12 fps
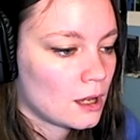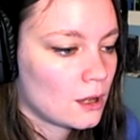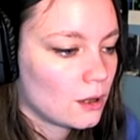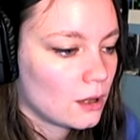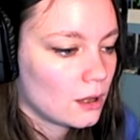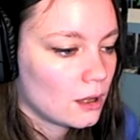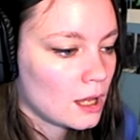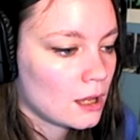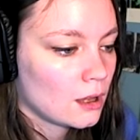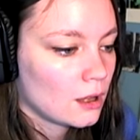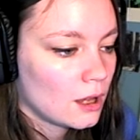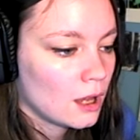oh,
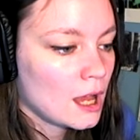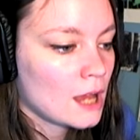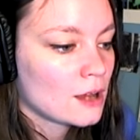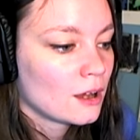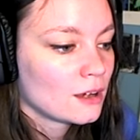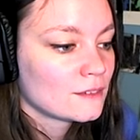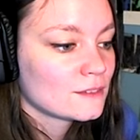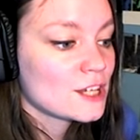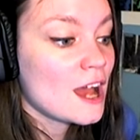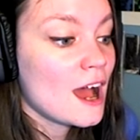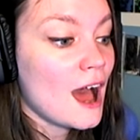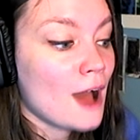oh, oh,
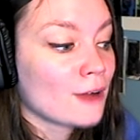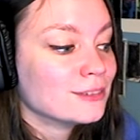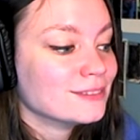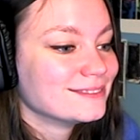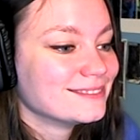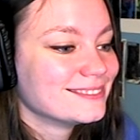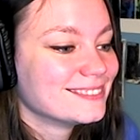yeah!